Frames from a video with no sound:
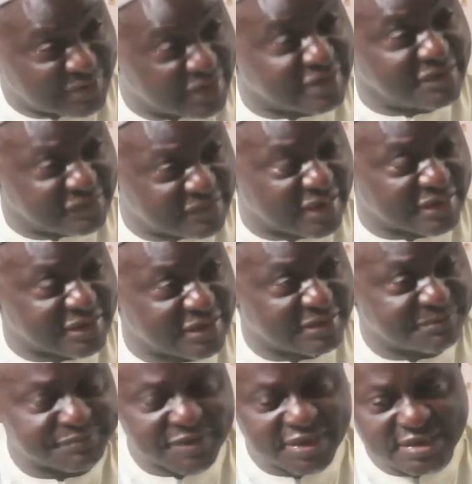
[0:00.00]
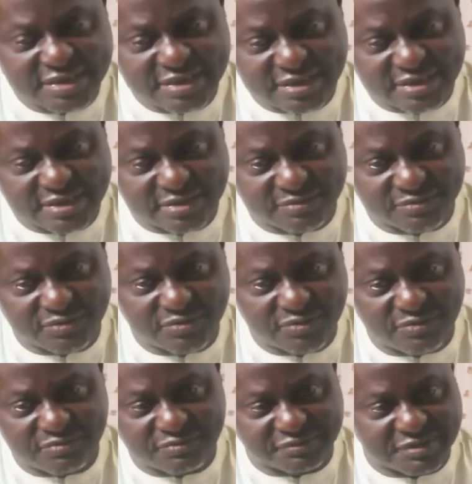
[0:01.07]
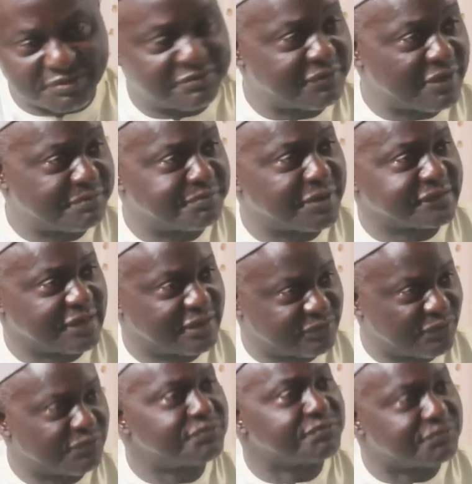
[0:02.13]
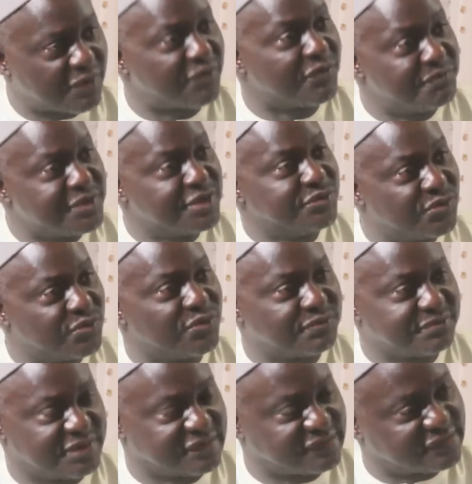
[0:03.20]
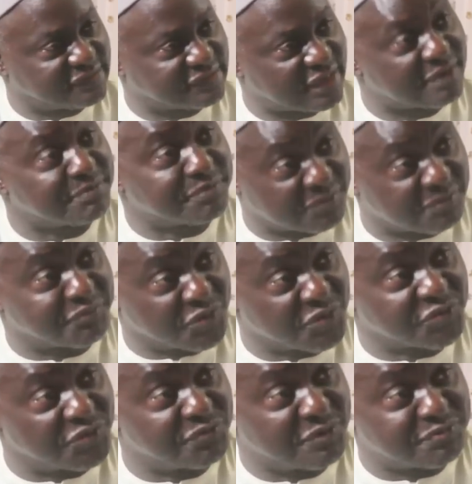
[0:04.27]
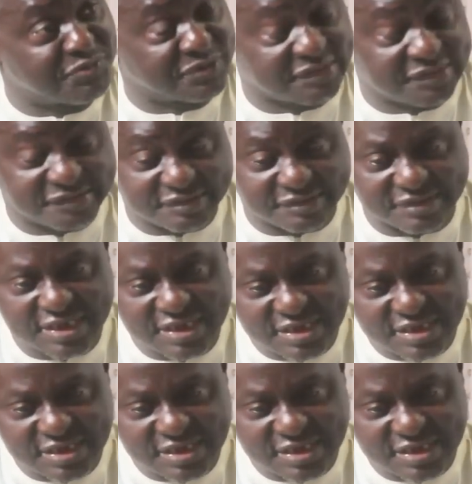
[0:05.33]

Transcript: These are key. You know, 75% of our major things are procurement processes.